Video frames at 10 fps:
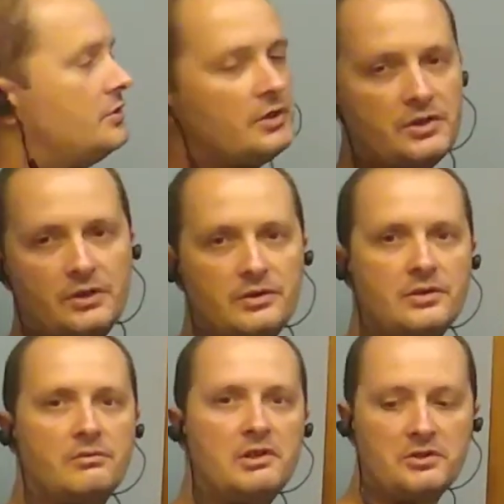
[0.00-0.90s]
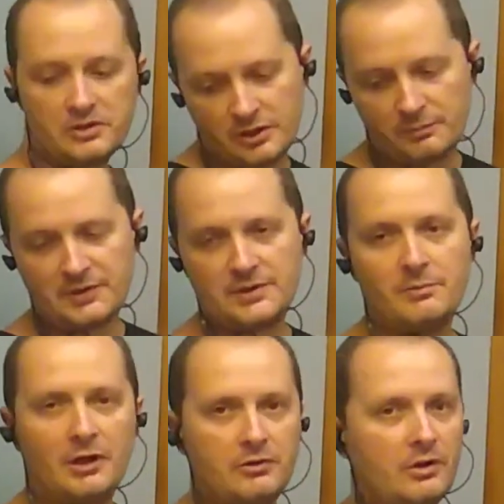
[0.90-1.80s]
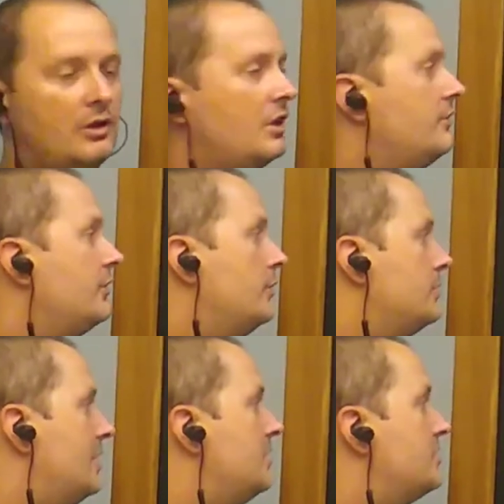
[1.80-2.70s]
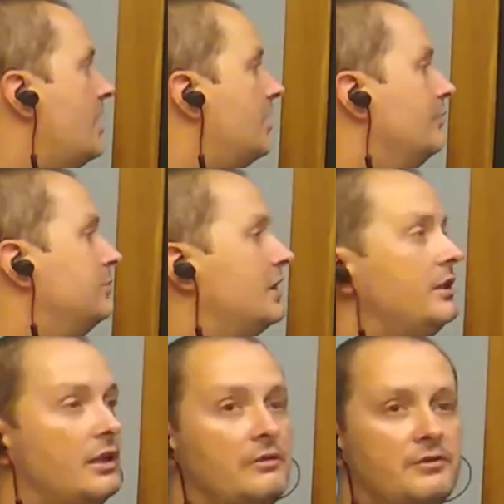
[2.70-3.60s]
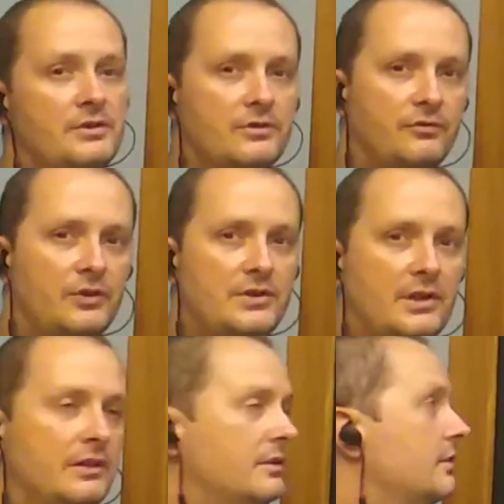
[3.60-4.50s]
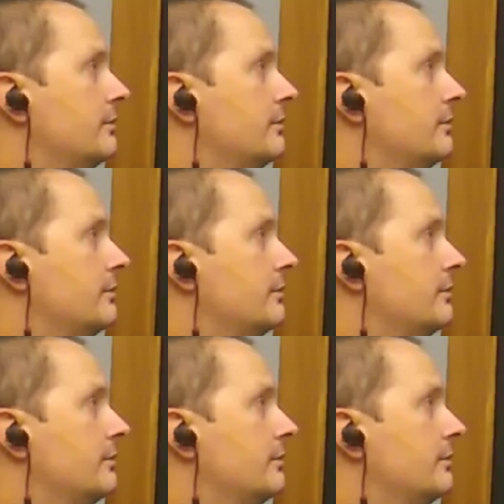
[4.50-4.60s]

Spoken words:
it turns out this relationship is symmetric, even though that's not completely obvious at first sight.